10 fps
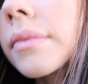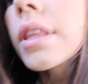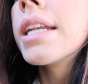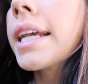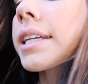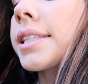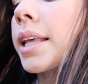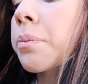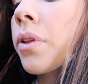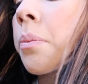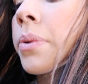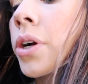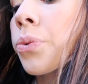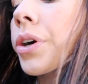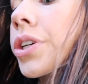The NYX lip
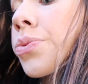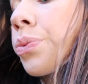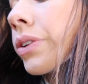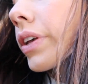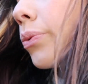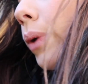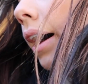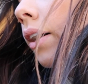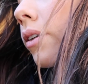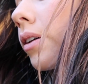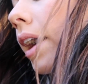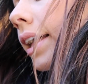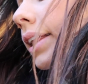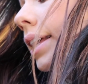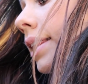plumper works really well.
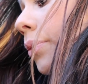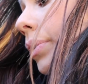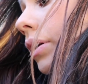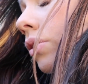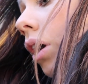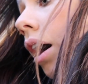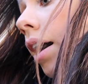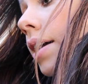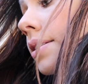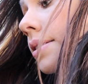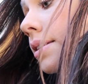I like that one a lot.